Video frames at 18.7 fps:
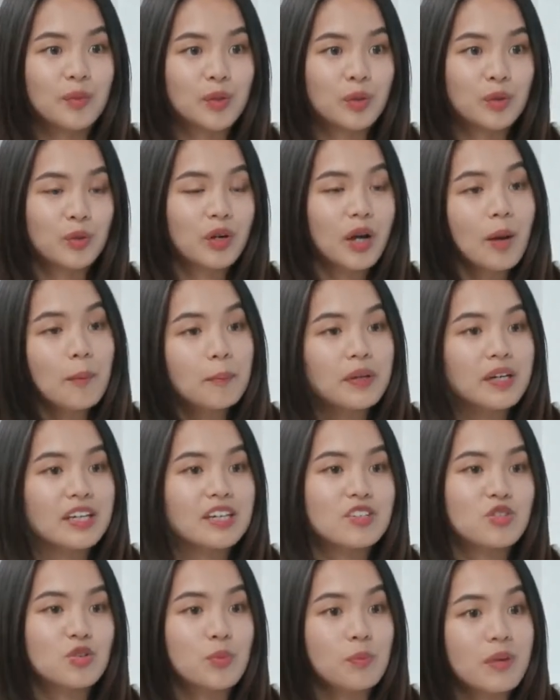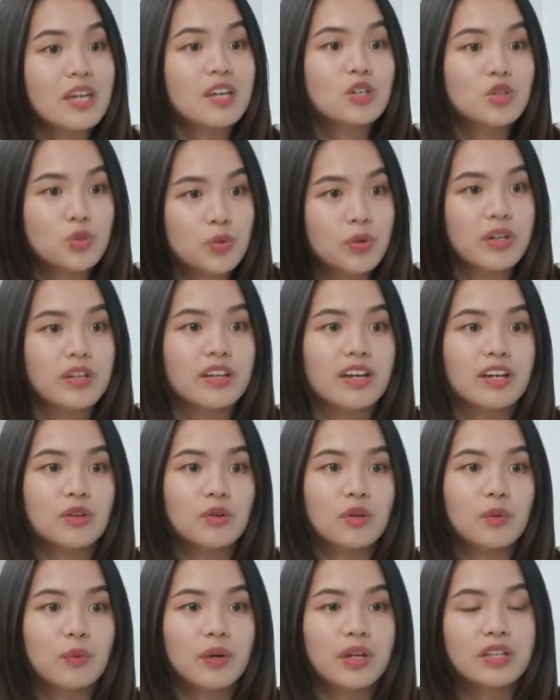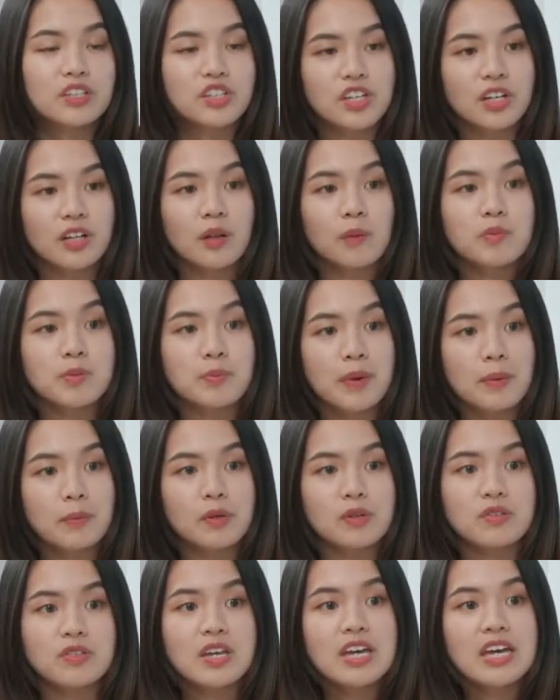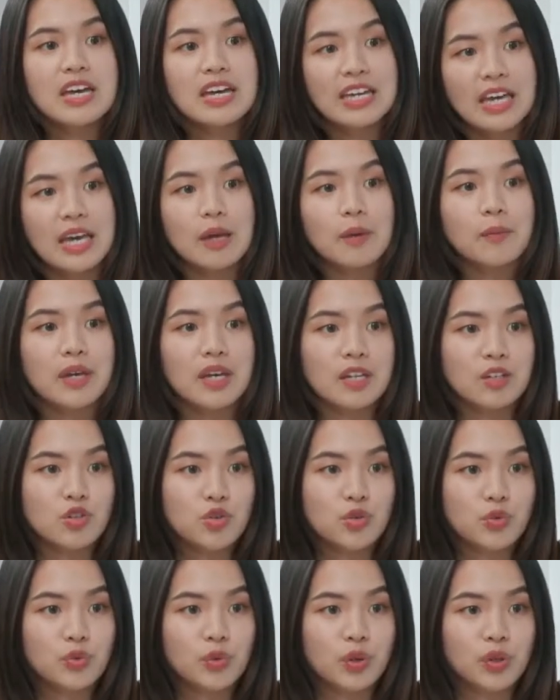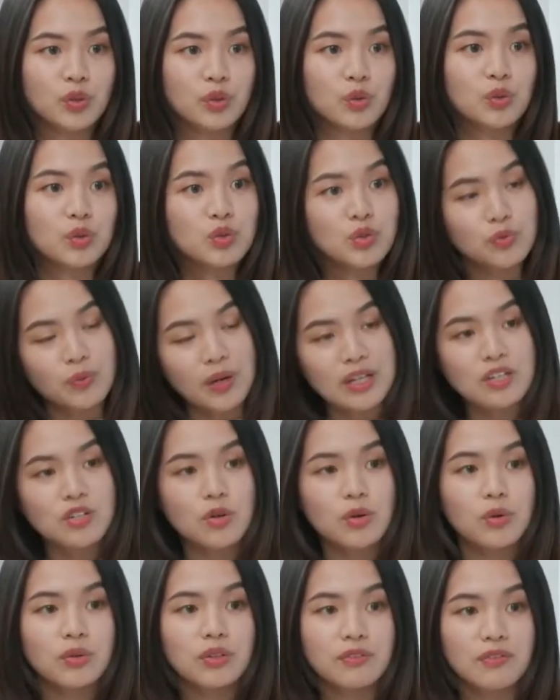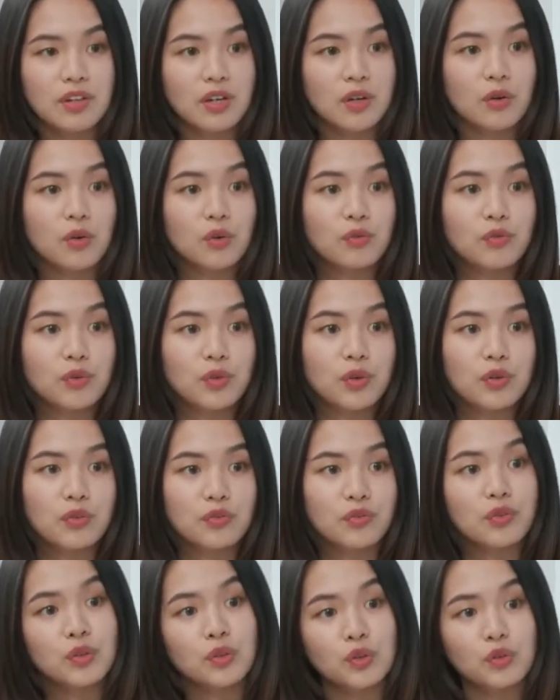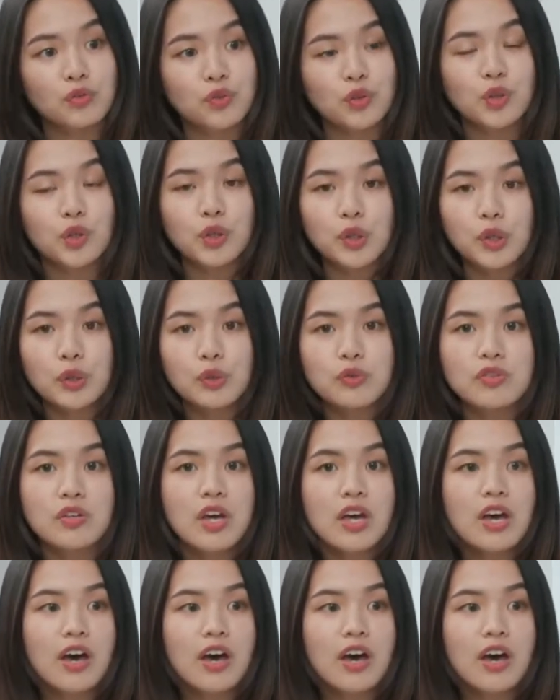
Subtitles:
companies to make sure that when G Club's members came into to rental the vehicle for further use,